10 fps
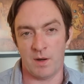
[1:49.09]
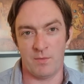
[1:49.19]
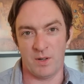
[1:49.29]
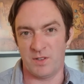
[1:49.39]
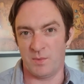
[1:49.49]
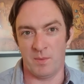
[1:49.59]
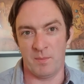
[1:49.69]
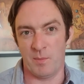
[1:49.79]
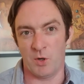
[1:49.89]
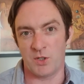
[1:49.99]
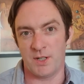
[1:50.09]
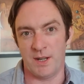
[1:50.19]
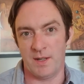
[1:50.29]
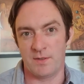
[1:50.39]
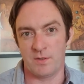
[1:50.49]
Otherwise you wouldn't be watching
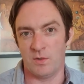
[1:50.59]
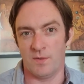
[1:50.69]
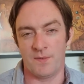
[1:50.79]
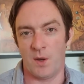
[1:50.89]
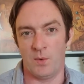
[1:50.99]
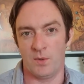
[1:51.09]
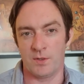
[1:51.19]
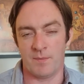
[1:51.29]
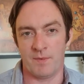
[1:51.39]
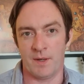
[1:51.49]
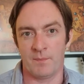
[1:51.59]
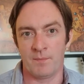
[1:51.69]
this, or a phone or something.